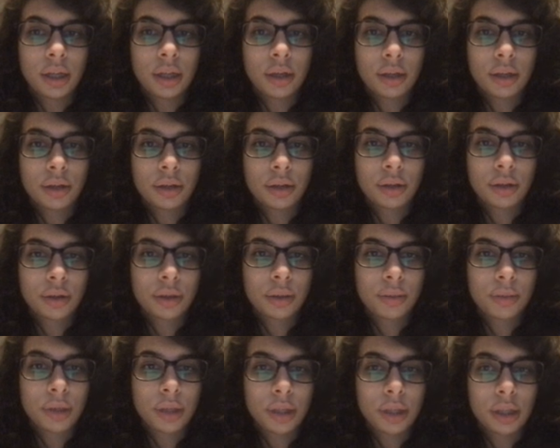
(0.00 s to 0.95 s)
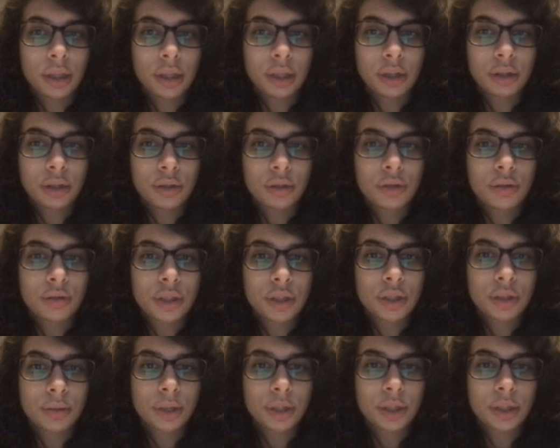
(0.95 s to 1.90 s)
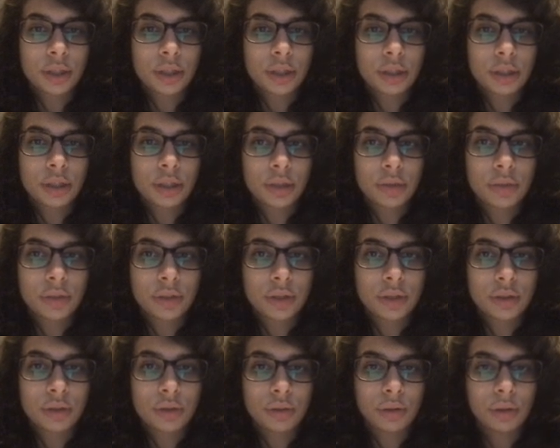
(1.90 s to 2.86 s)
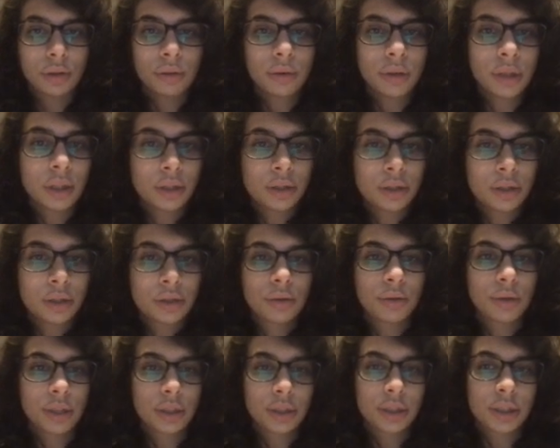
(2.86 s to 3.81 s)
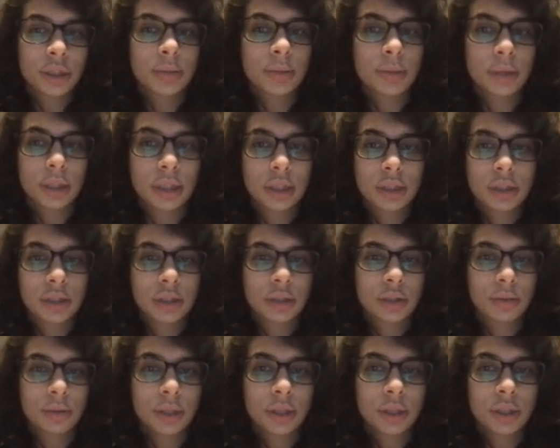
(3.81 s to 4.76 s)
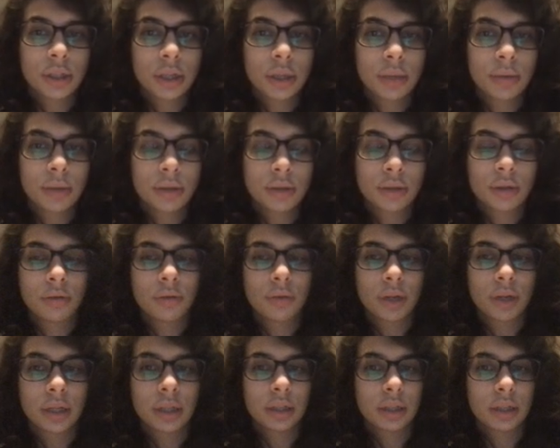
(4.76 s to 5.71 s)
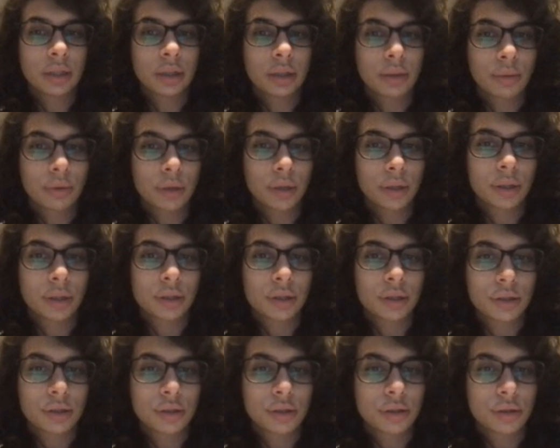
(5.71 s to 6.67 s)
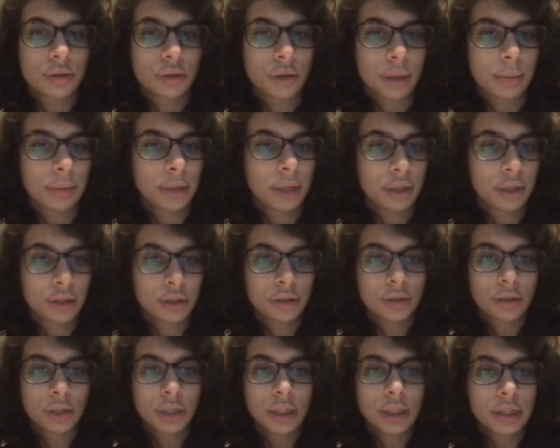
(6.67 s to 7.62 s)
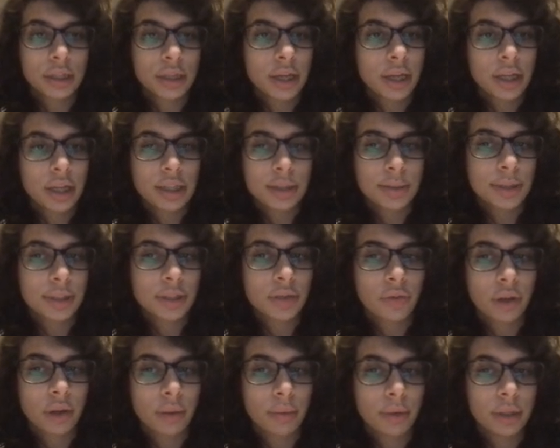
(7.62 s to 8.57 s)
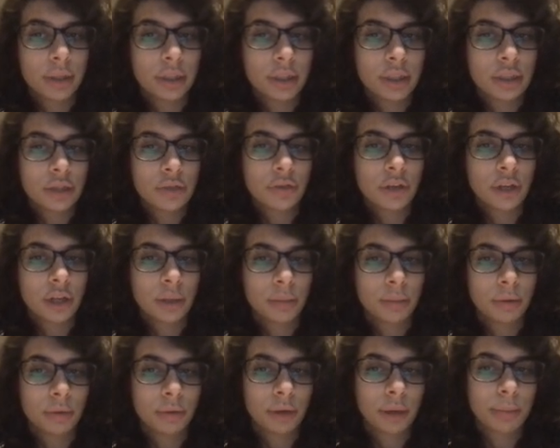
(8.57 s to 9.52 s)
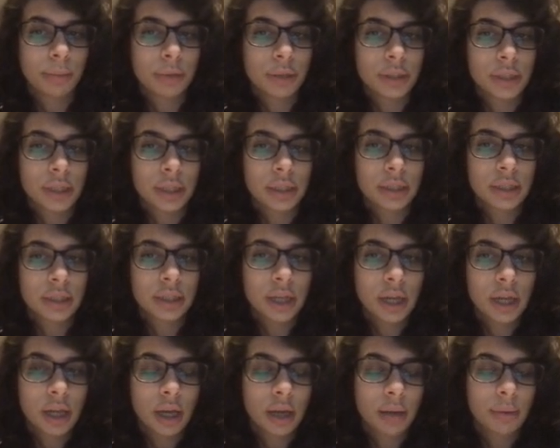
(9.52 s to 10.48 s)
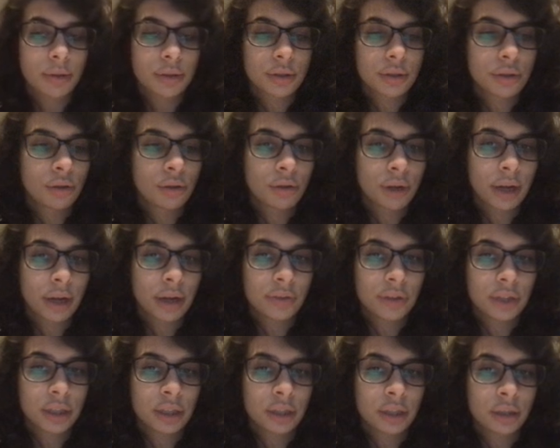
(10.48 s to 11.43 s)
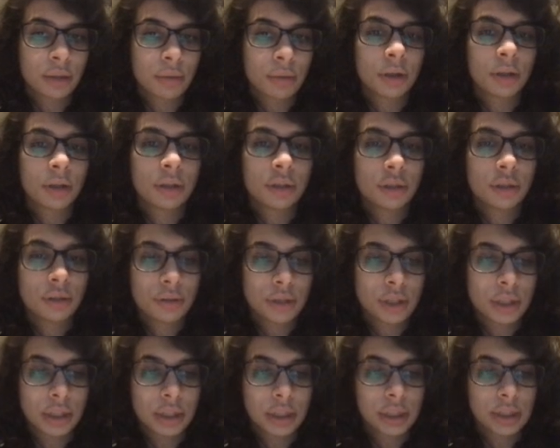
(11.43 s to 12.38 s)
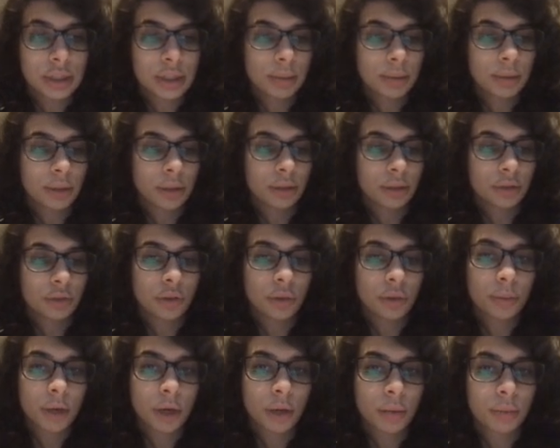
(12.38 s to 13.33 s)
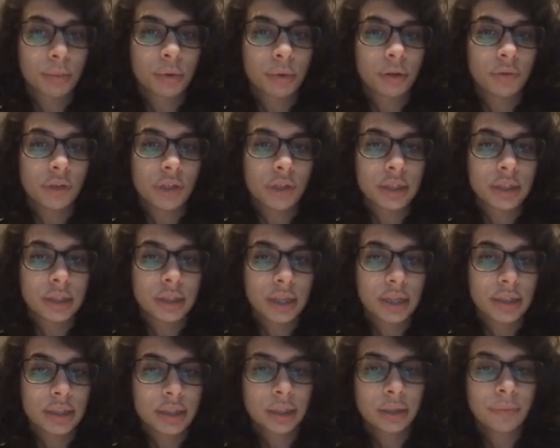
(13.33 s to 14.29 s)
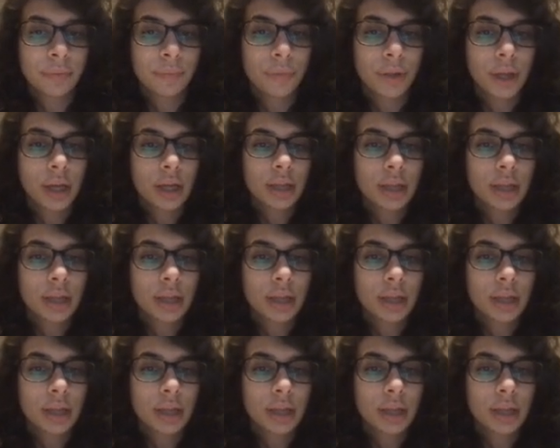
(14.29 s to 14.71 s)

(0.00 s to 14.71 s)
Here, there are going to be two situations given to you and the two questions about each situation. I want you to write an inequality to describe the constraints, specify what each variable represents. I want you to graph the inequality using things that we learned from our previous lesson.